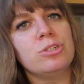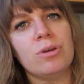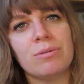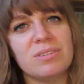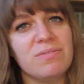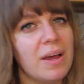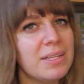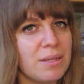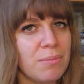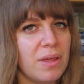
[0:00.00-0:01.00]
struggle to
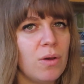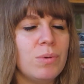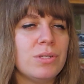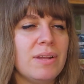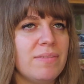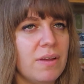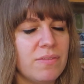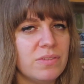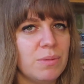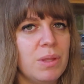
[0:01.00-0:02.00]
find something or we don't have
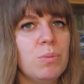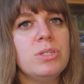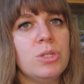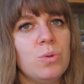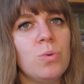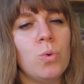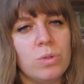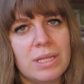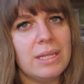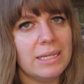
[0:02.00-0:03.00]
enough of something, we do
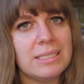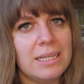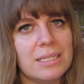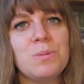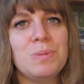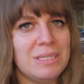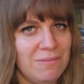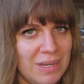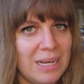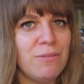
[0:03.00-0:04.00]
order things in
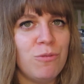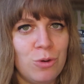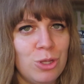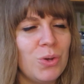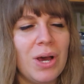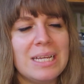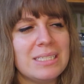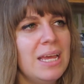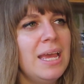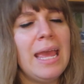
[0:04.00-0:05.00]
specifically for you
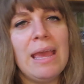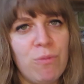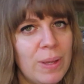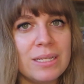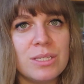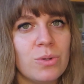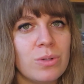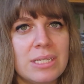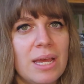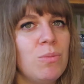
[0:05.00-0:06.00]
guys. If we can
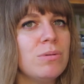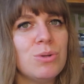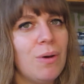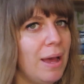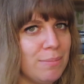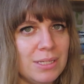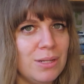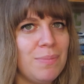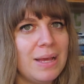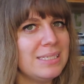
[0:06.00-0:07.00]
source it, we'll do our
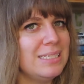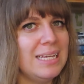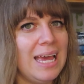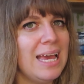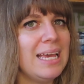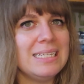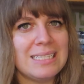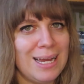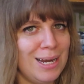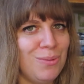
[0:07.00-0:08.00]
absolute best to get
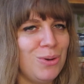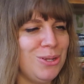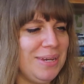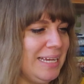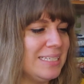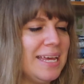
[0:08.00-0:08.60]
exactly what you need.